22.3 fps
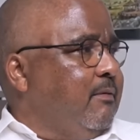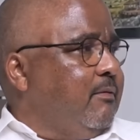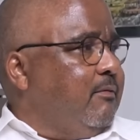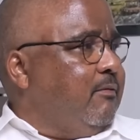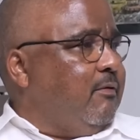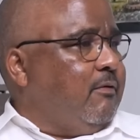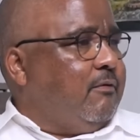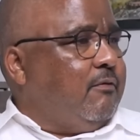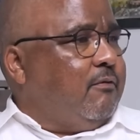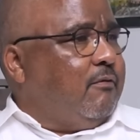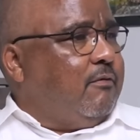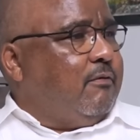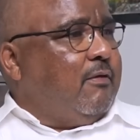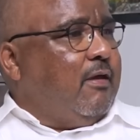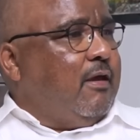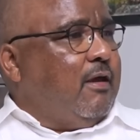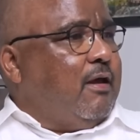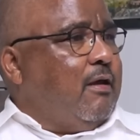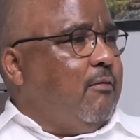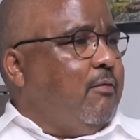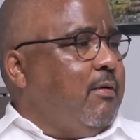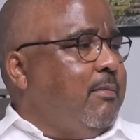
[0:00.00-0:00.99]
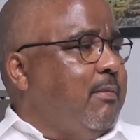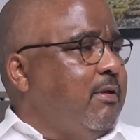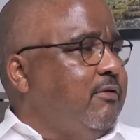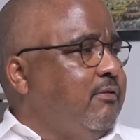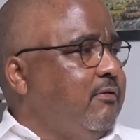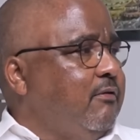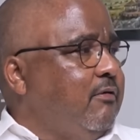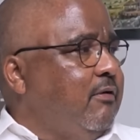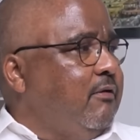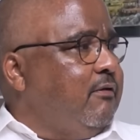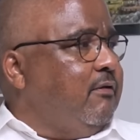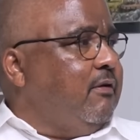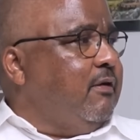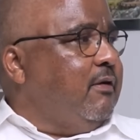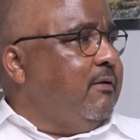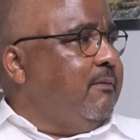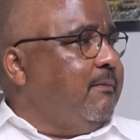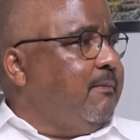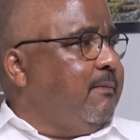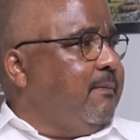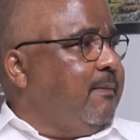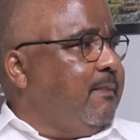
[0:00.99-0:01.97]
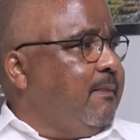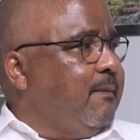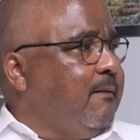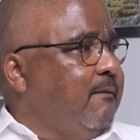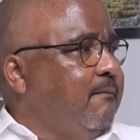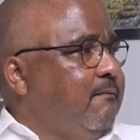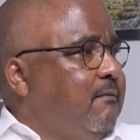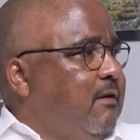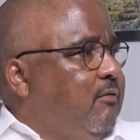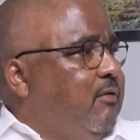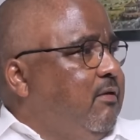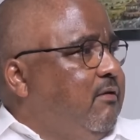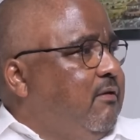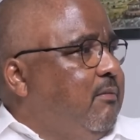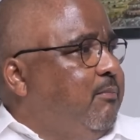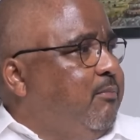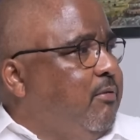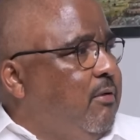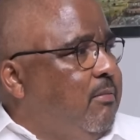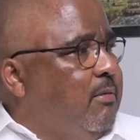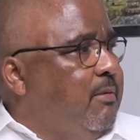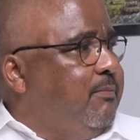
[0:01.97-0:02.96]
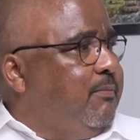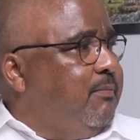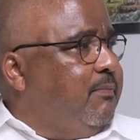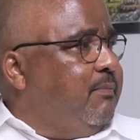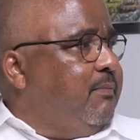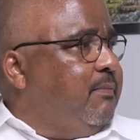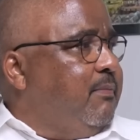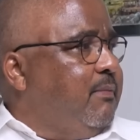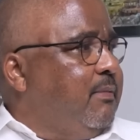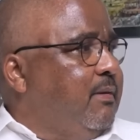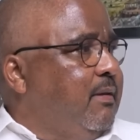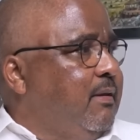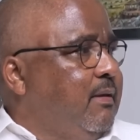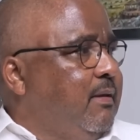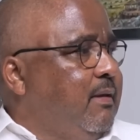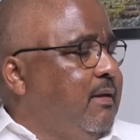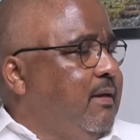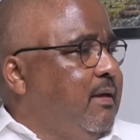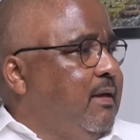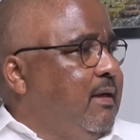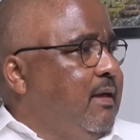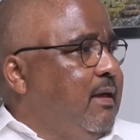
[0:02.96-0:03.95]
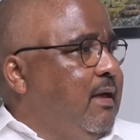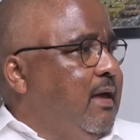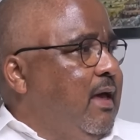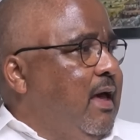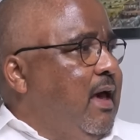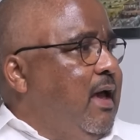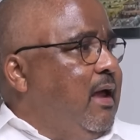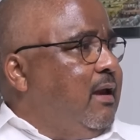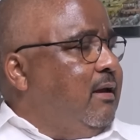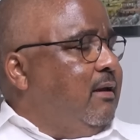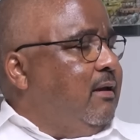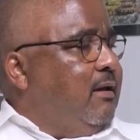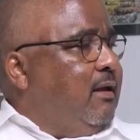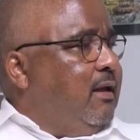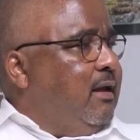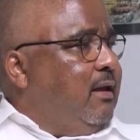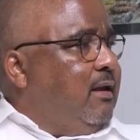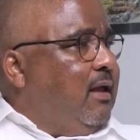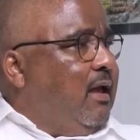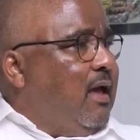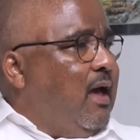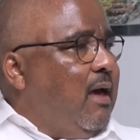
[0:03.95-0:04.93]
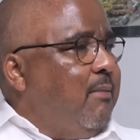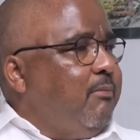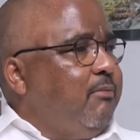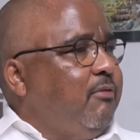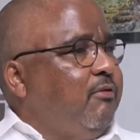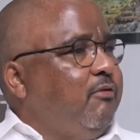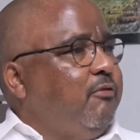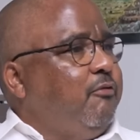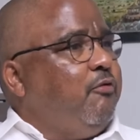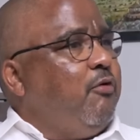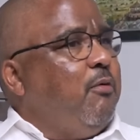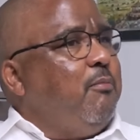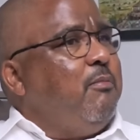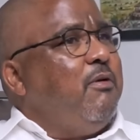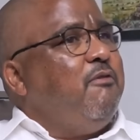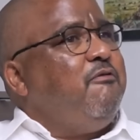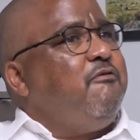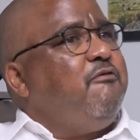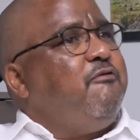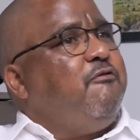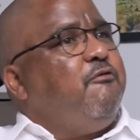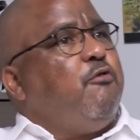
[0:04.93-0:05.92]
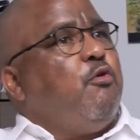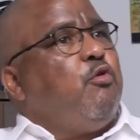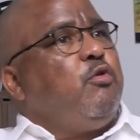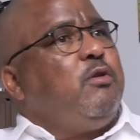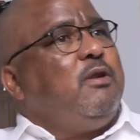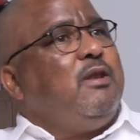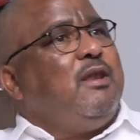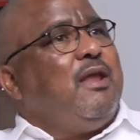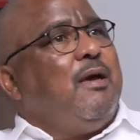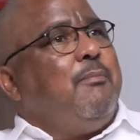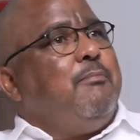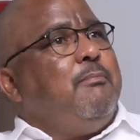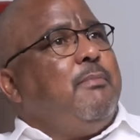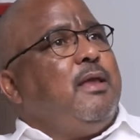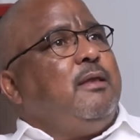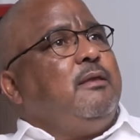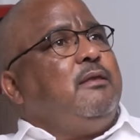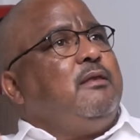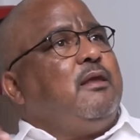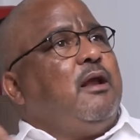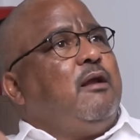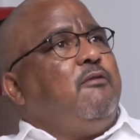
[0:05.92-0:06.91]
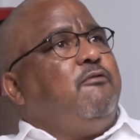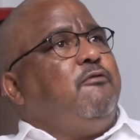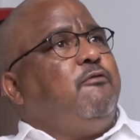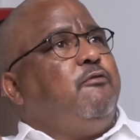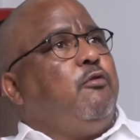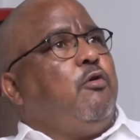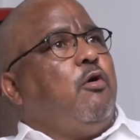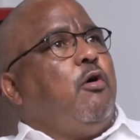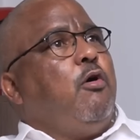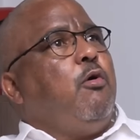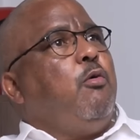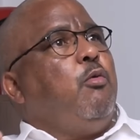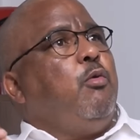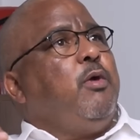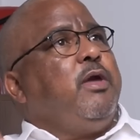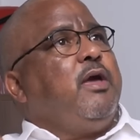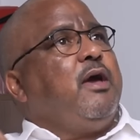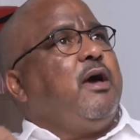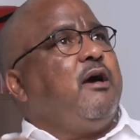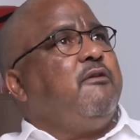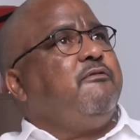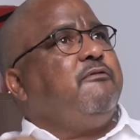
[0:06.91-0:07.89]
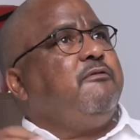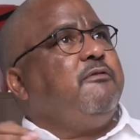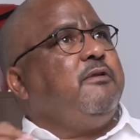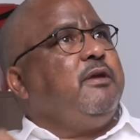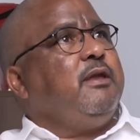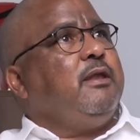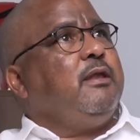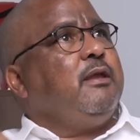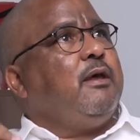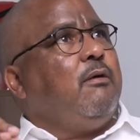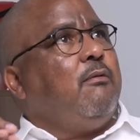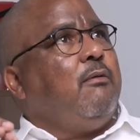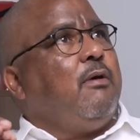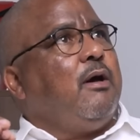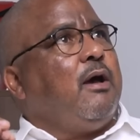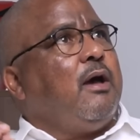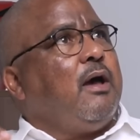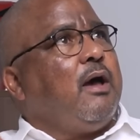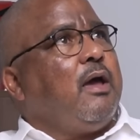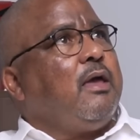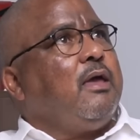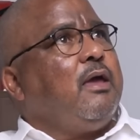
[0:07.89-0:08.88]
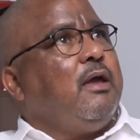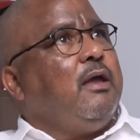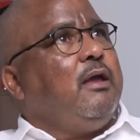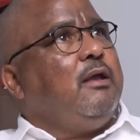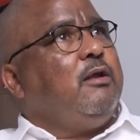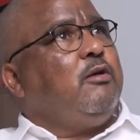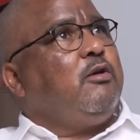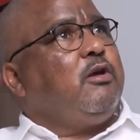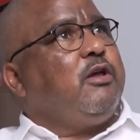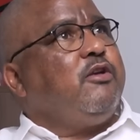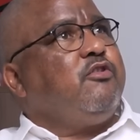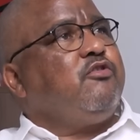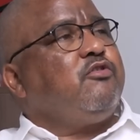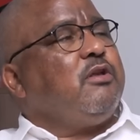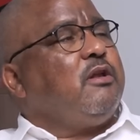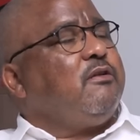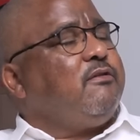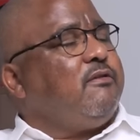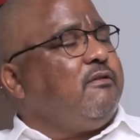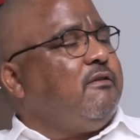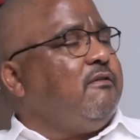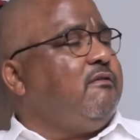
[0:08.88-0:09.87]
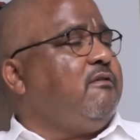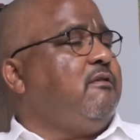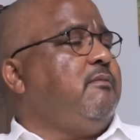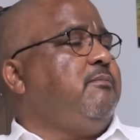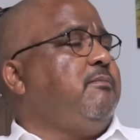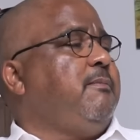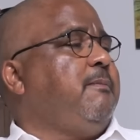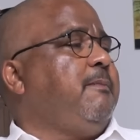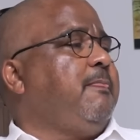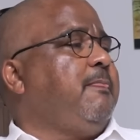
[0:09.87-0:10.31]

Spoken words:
Just take our magistracy. There is a problem. And it comes from a fundamental flaw we have in our higher educational system,